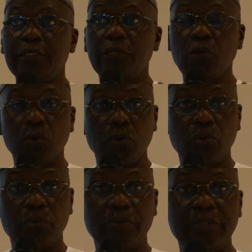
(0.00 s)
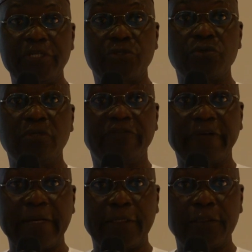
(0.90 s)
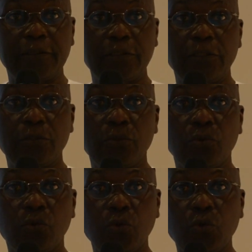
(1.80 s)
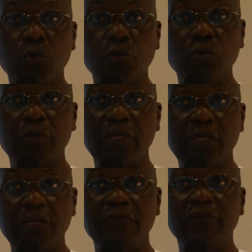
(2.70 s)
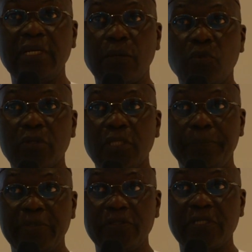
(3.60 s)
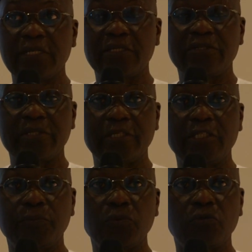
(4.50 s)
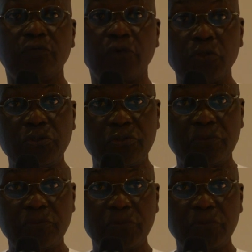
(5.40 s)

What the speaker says: law needs to define who, even among the prisoners, is eligible to vote,